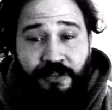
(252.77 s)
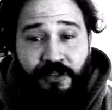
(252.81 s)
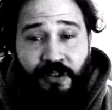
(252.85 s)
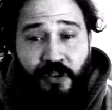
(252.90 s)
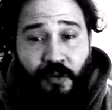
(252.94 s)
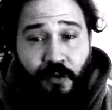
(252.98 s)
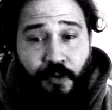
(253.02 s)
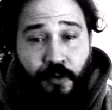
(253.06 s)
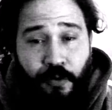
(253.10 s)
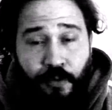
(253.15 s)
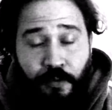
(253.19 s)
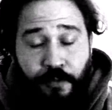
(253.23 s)

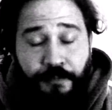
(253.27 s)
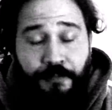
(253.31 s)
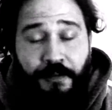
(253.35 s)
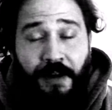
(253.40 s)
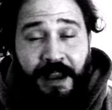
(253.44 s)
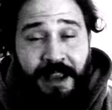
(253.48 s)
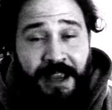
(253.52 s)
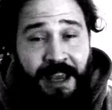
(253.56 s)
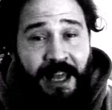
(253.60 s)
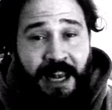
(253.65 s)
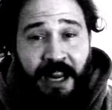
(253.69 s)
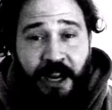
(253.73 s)
so if
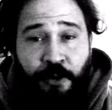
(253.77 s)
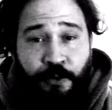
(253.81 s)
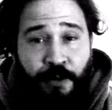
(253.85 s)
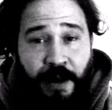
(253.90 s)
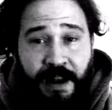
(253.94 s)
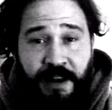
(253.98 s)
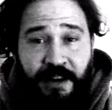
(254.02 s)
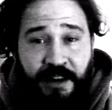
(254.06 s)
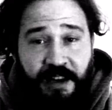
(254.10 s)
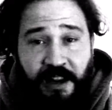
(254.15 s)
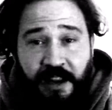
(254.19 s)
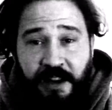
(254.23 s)
I get
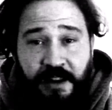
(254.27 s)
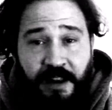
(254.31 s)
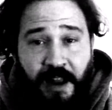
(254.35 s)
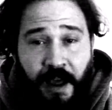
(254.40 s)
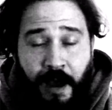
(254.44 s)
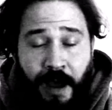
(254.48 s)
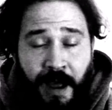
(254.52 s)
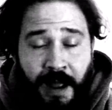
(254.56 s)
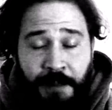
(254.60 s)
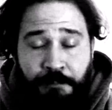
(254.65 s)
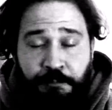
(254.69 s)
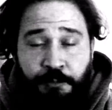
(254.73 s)
accredited,
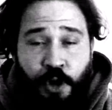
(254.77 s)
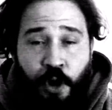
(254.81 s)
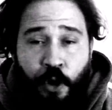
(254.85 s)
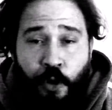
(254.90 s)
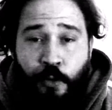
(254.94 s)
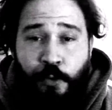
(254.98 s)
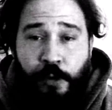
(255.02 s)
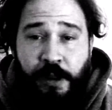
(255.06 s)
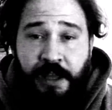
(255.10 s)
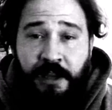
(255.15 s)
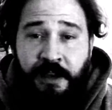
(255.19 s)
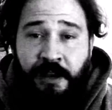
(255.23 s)
I'm
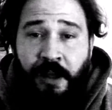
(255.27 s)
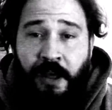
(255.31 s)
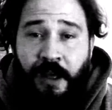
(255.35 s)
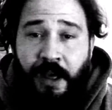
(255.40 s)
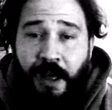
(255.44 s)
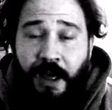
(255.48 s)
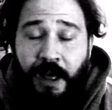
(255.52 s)
going.